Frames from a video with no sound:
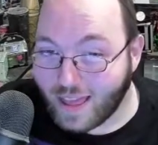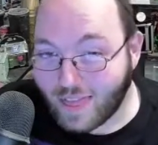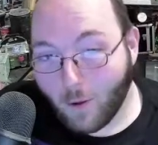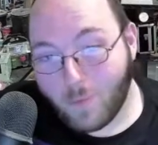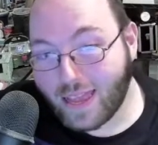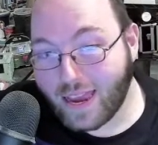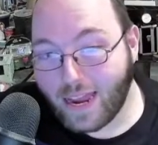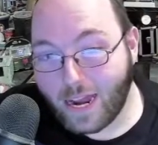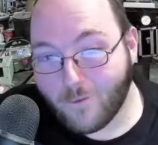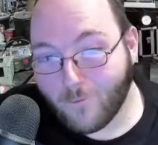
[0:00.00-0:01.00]
they'll be
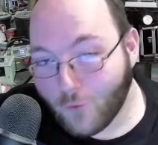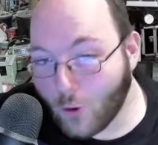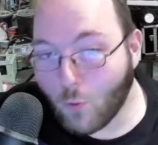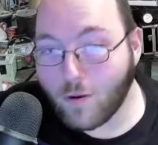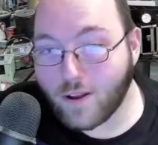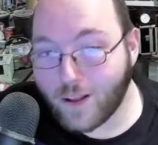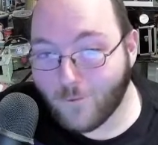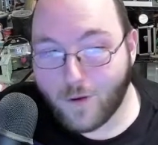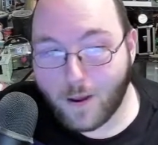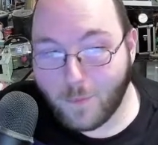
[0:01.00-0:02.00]
getting fewer
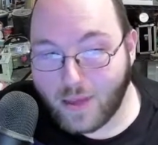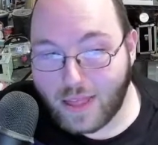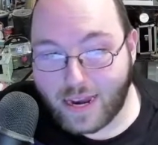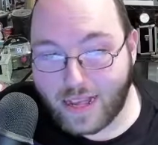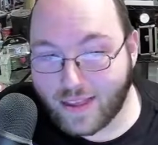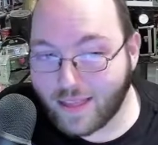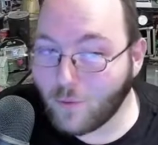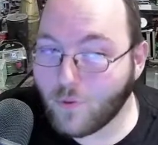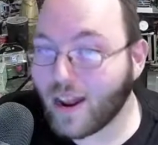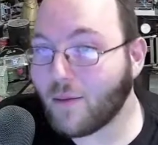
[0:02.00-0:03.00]
different abilities than they
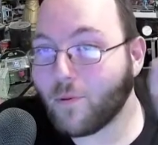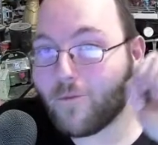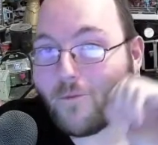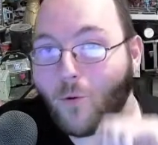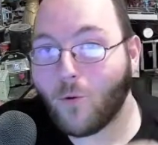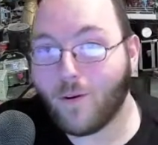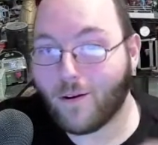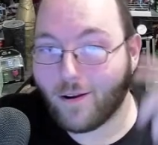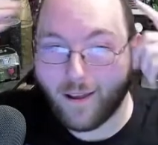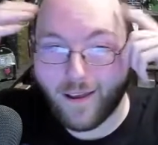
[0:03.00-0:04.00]
would have before.